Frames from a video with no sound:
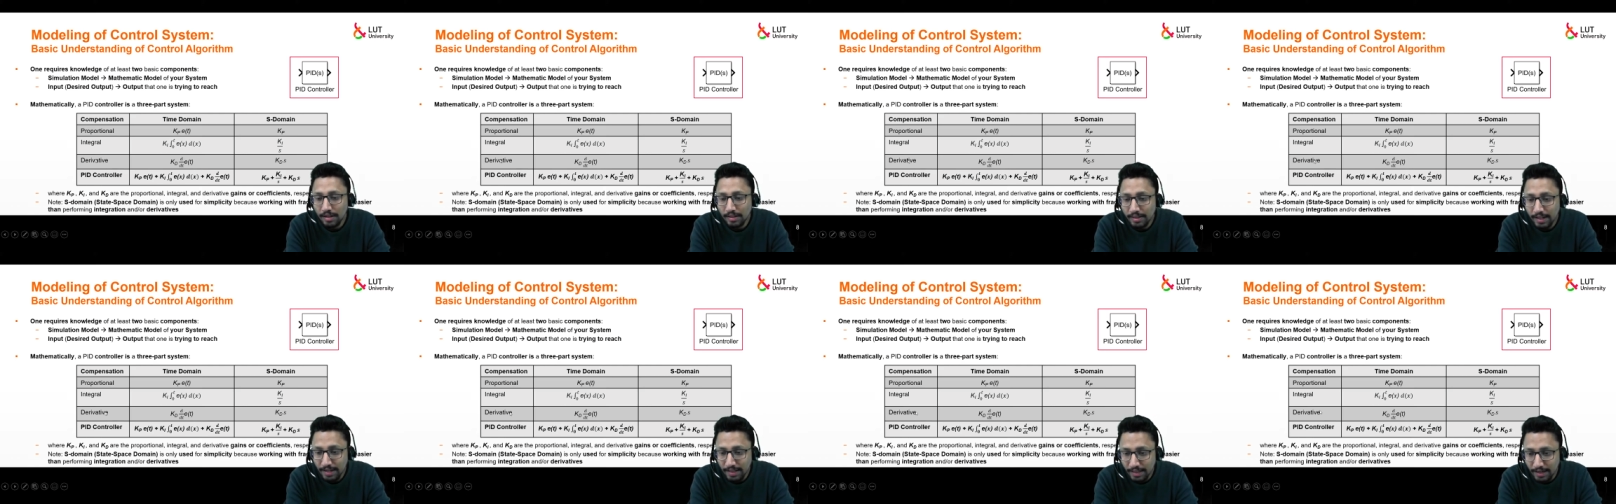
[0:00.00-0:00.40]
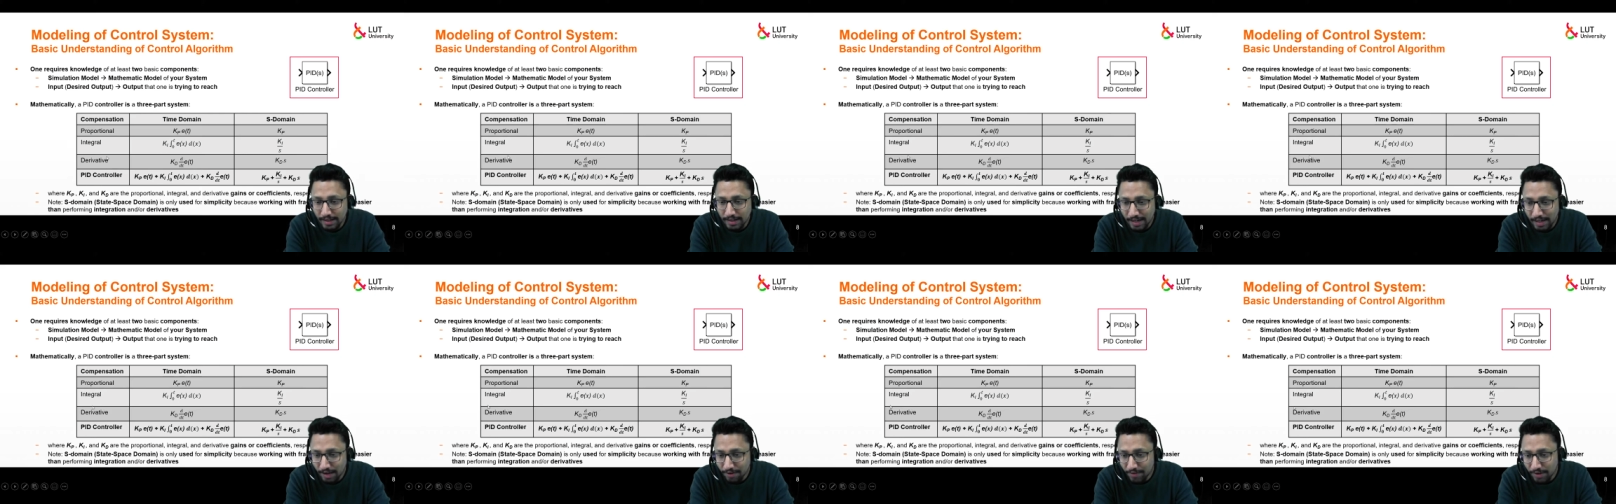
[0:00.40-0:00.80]
Then the
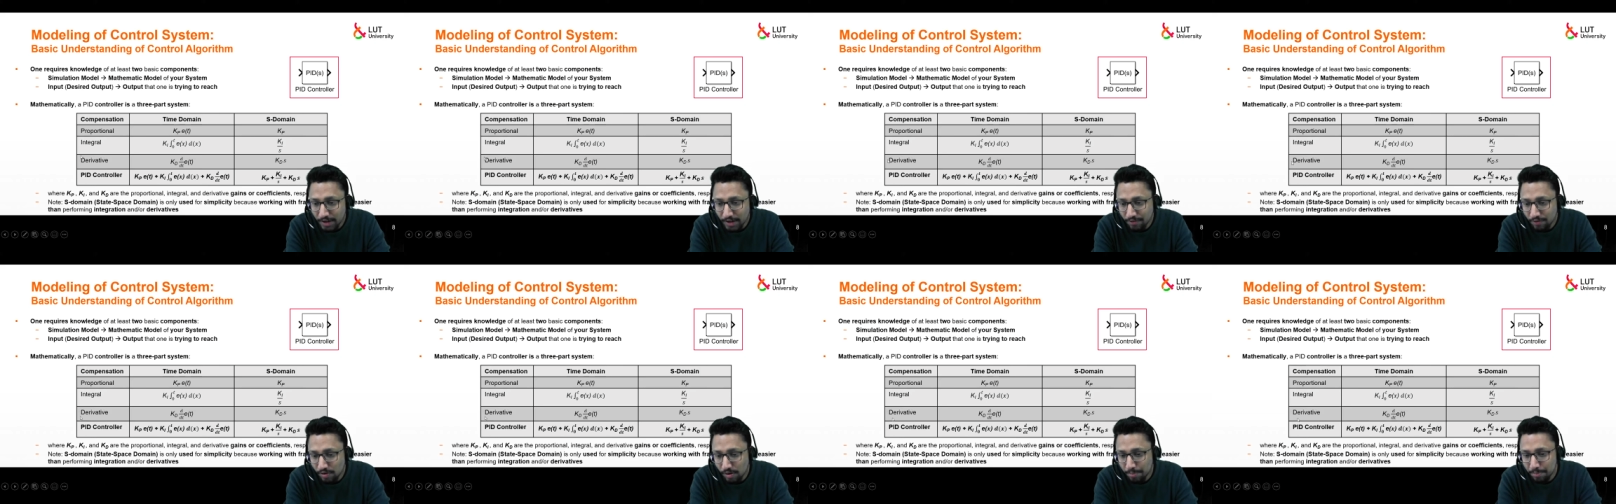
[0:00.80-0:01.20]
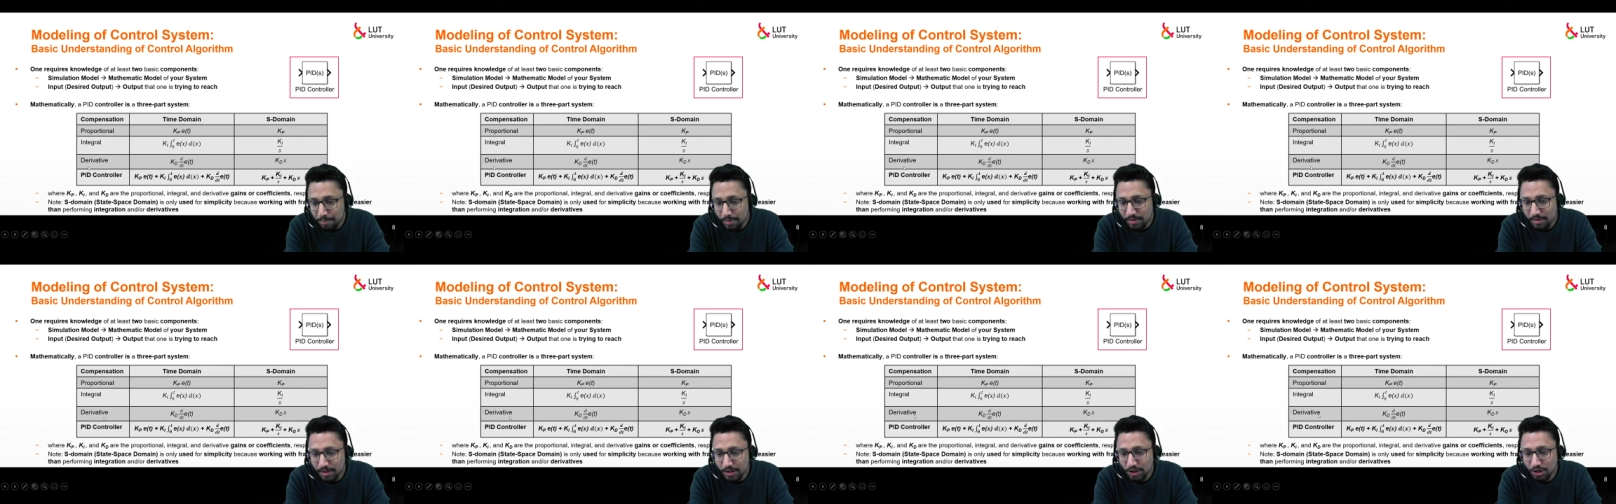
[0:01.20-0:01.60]
derivative
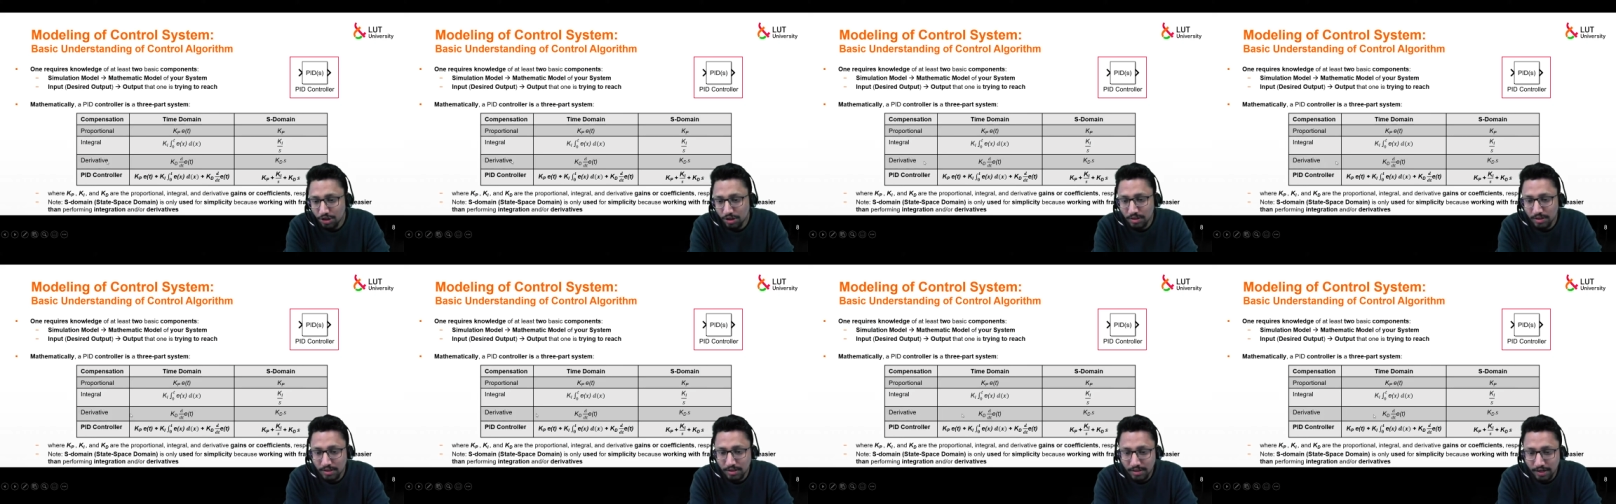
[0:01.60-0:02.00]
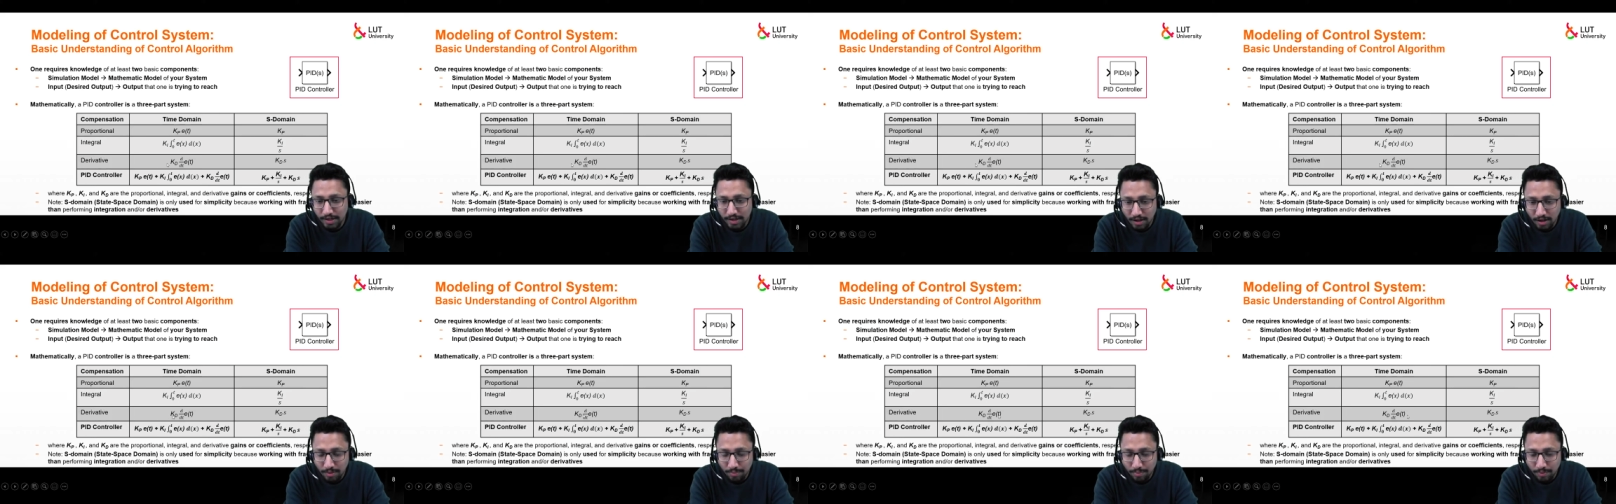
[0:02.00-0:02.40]
compensation is
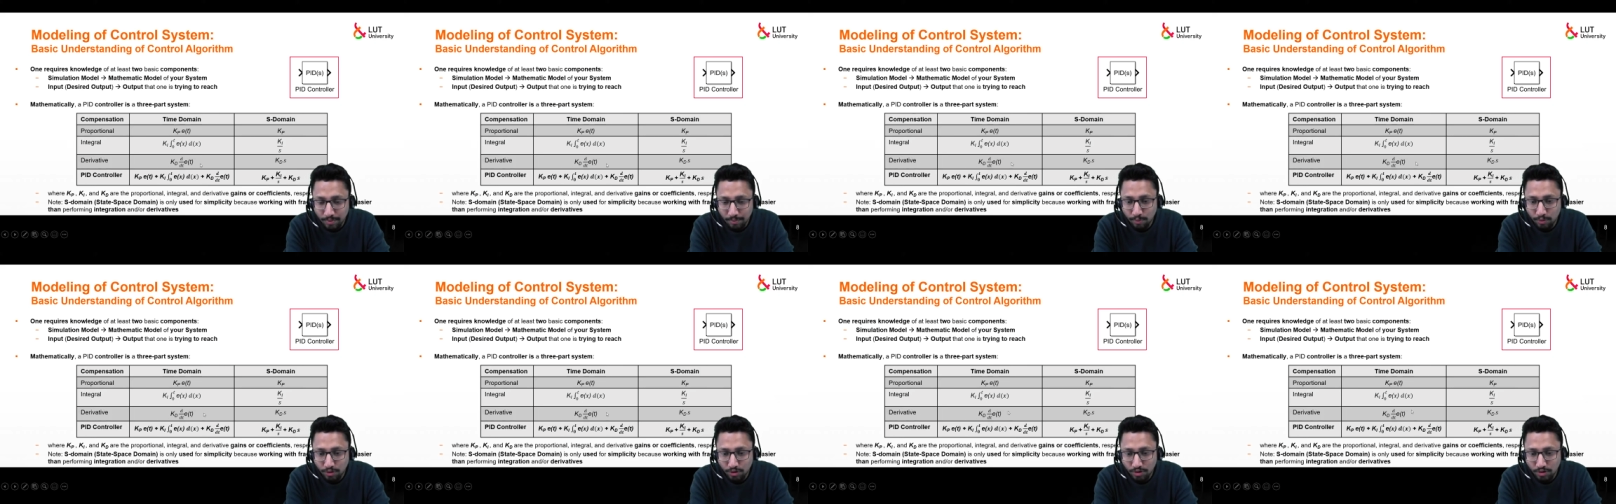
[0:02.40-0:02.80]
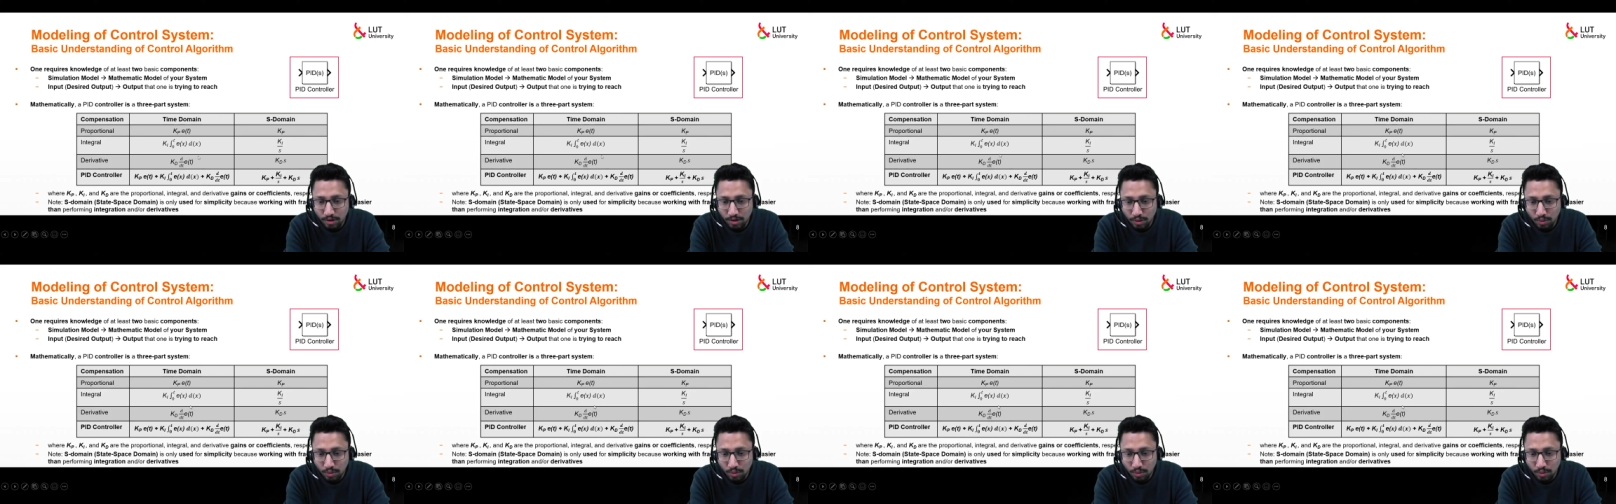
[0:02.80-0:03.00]
directly proportional